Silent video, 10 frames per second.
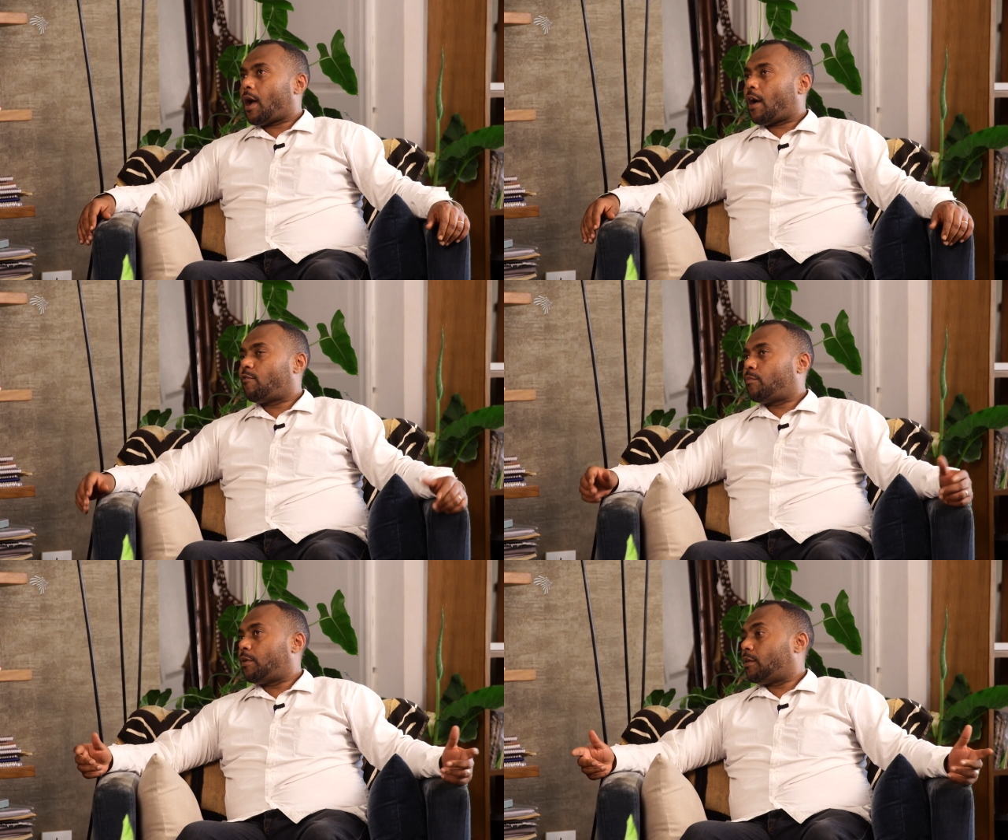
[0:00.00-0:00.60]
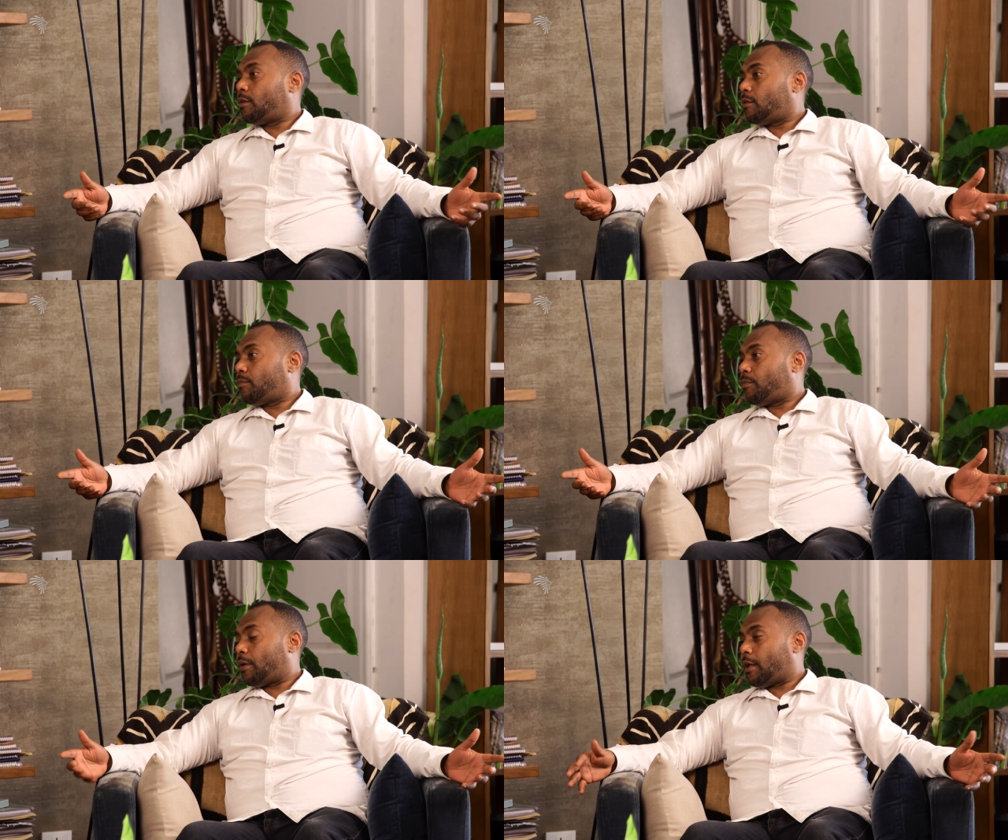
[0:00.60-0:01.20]
I haven't been
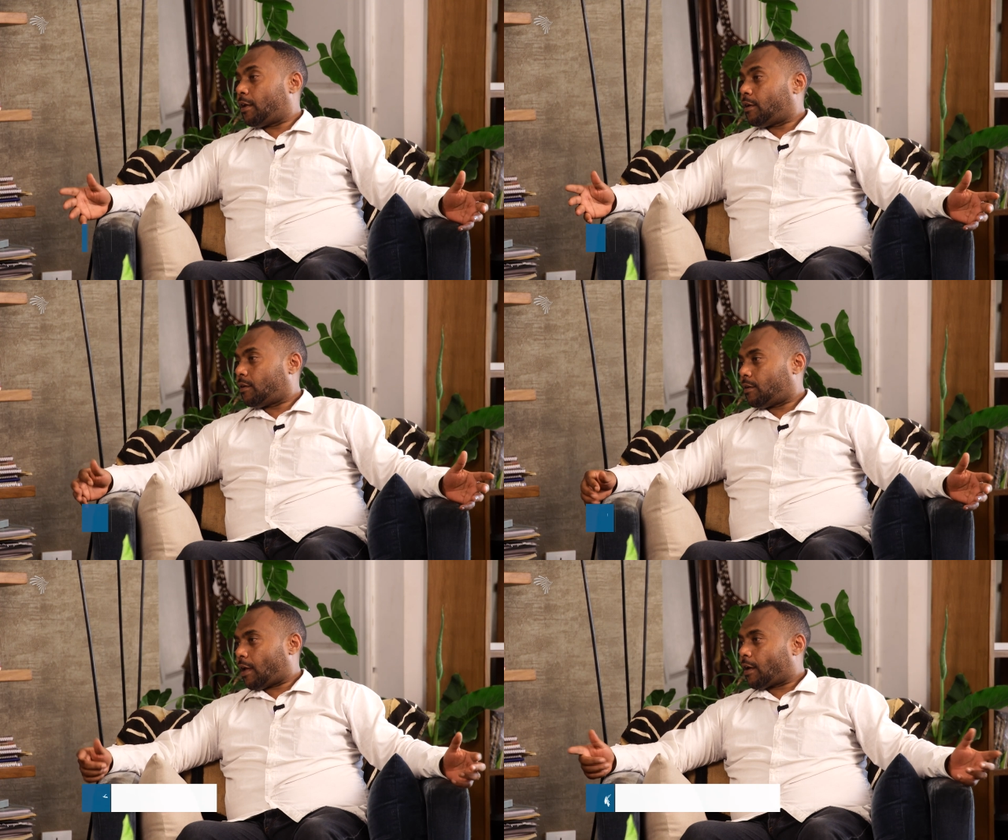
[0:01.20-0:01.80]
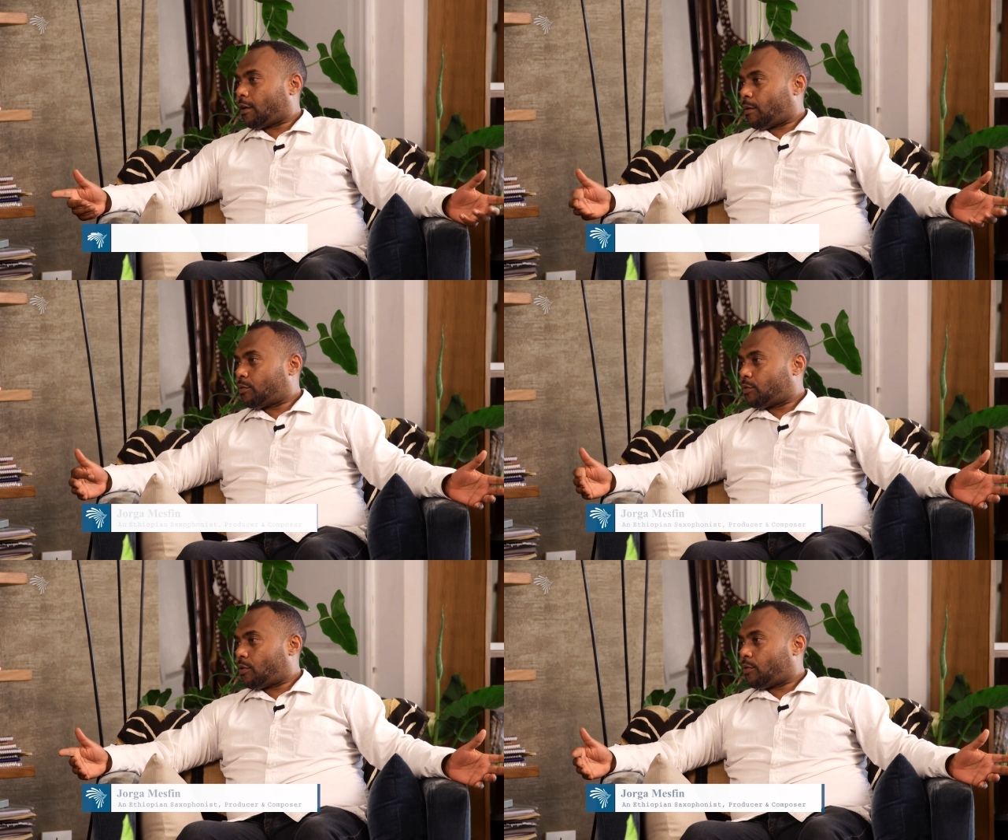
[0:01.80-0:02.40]
playing
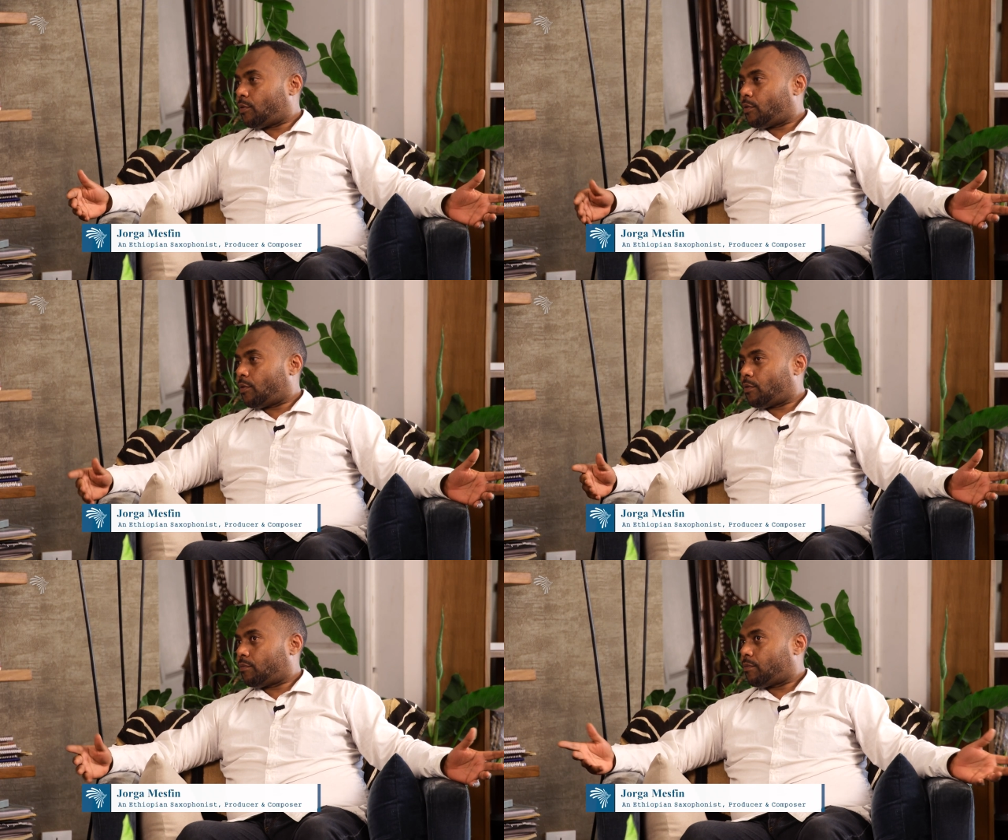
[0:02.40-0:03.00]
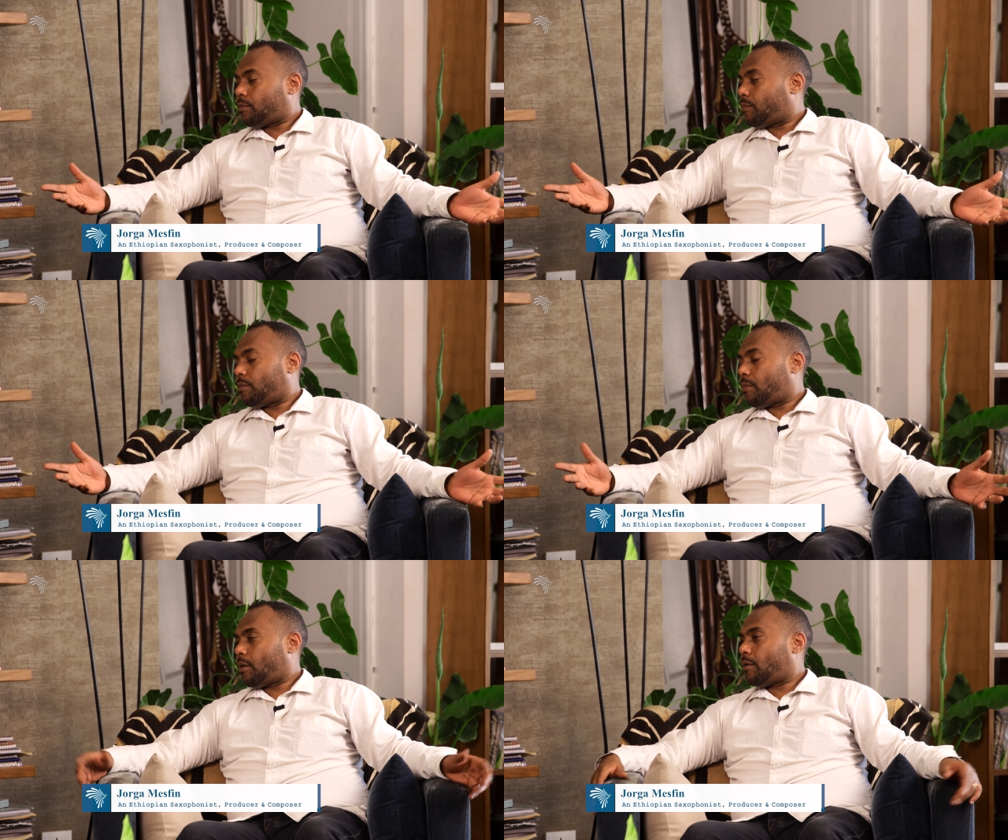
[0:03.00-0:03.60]
nightclubs, so
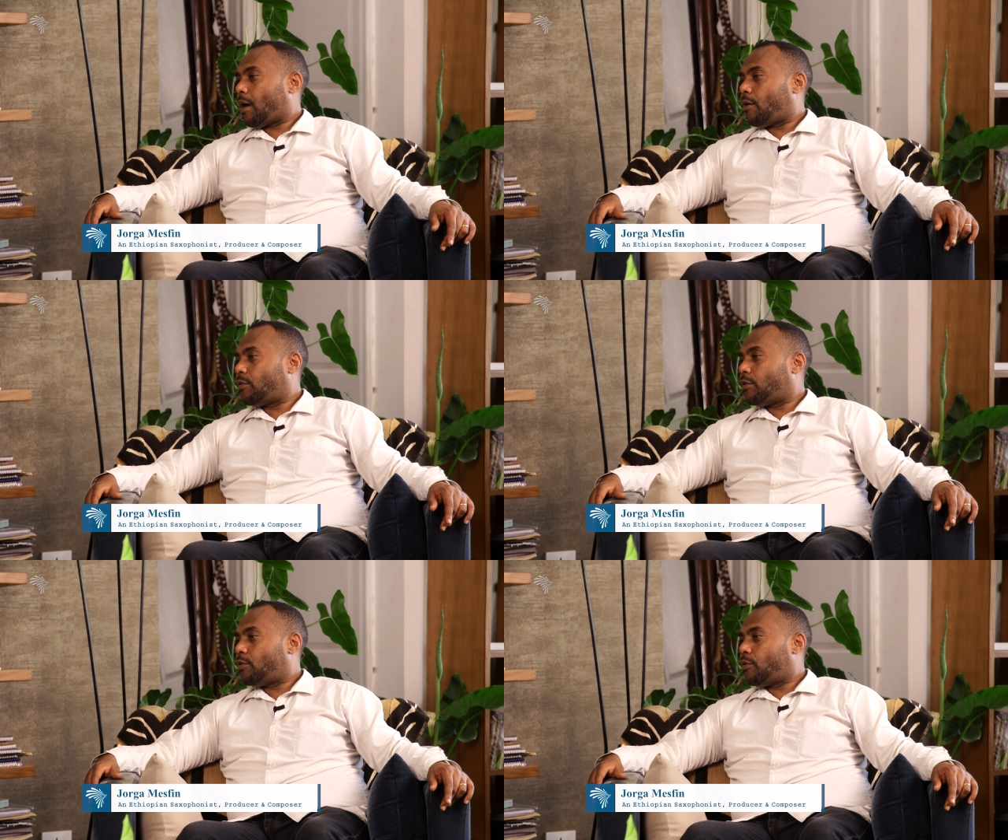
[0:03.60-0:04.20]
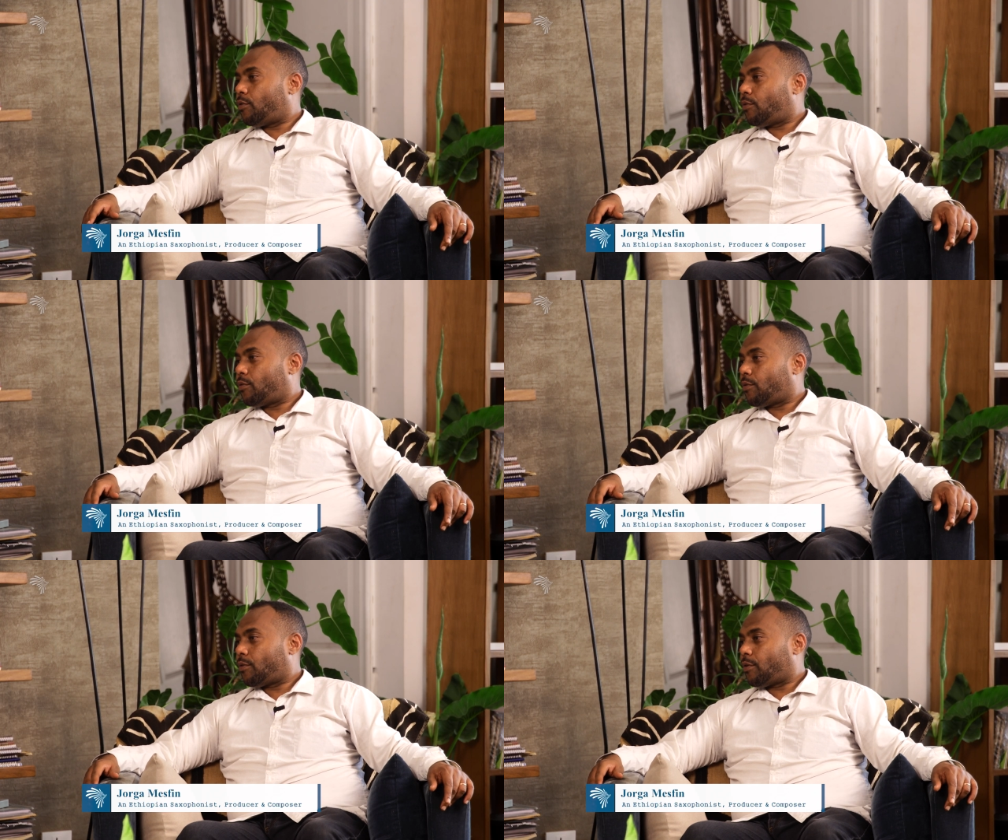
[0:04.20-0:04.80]
I wouldn't know
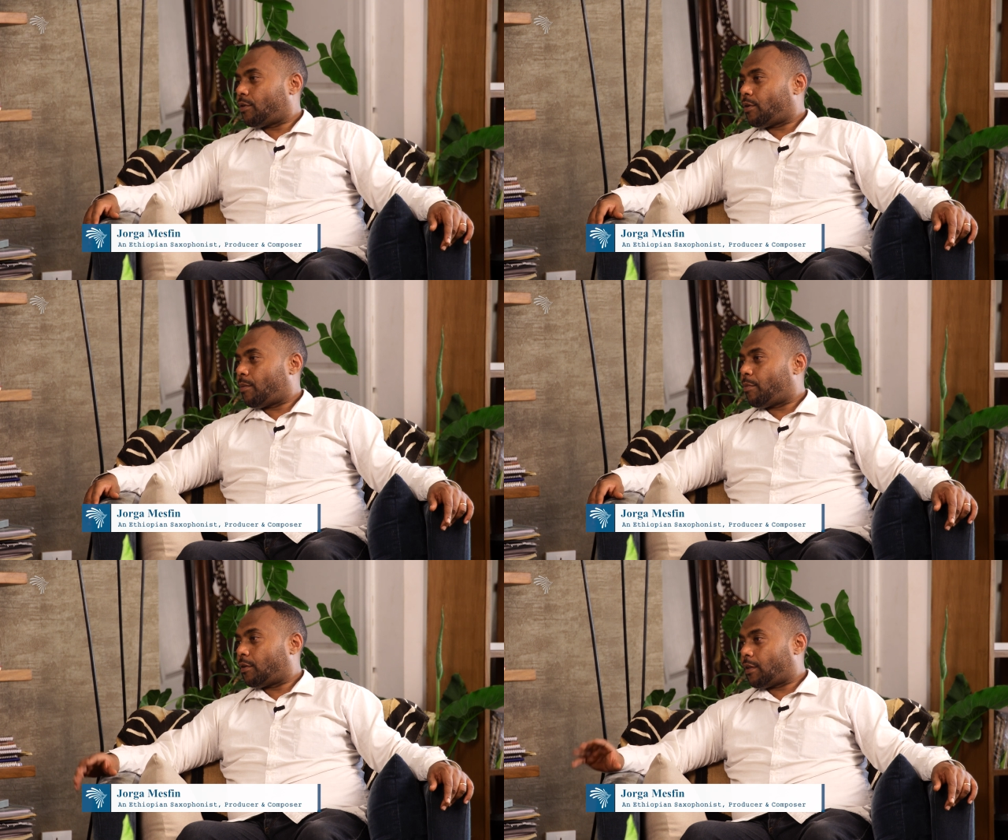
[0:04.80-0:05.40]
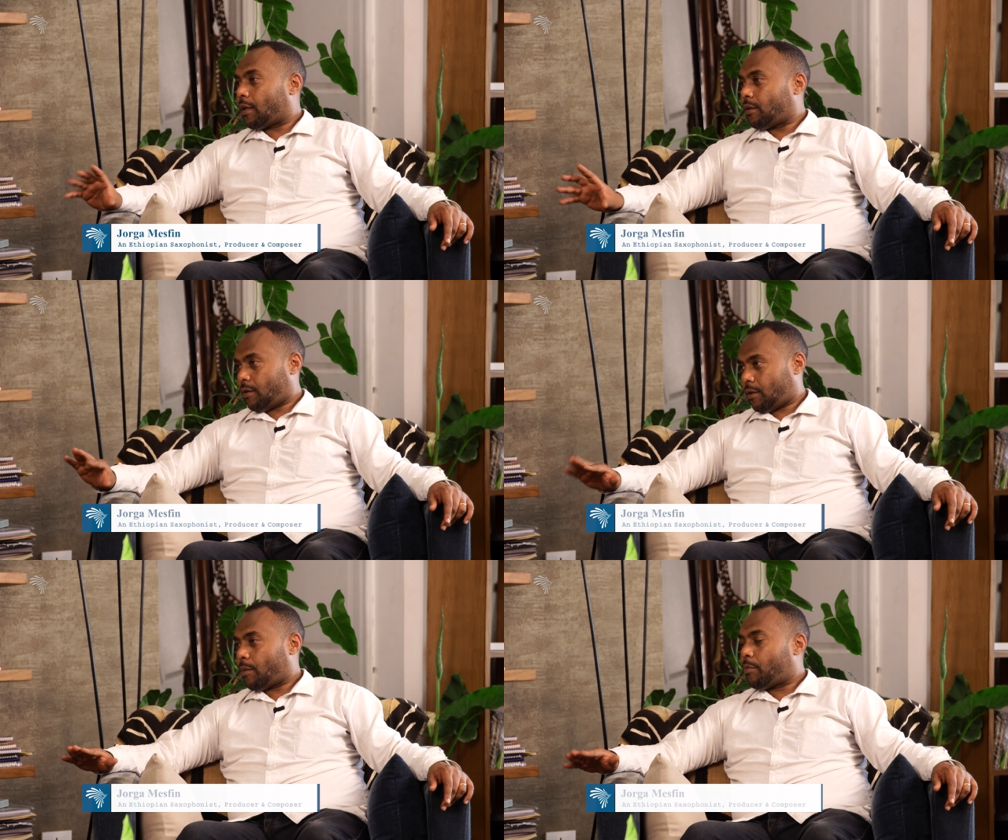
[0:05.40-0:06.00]
about
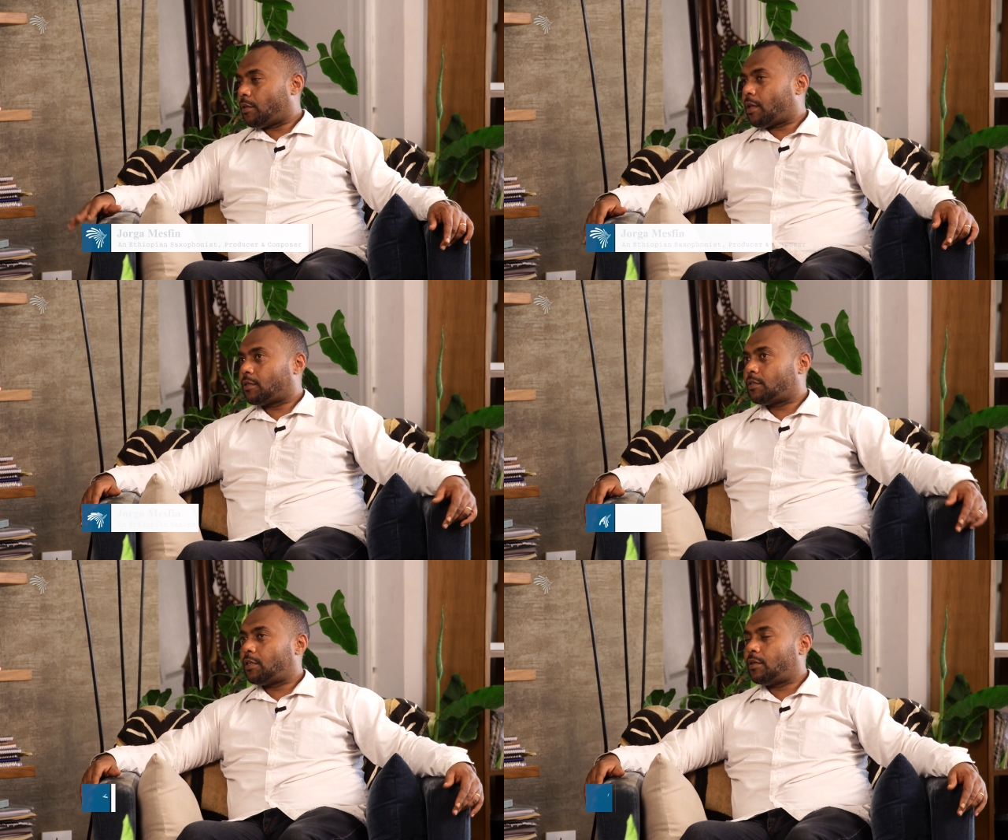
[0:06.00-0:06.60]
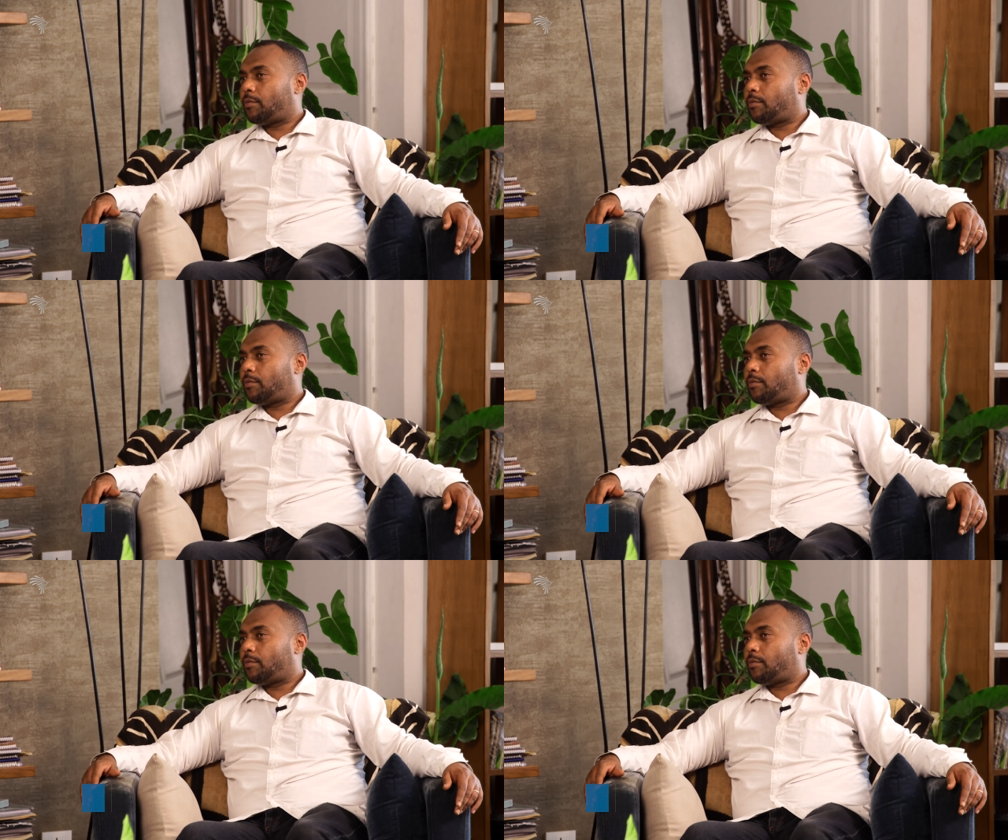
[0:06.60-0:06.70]
that scene.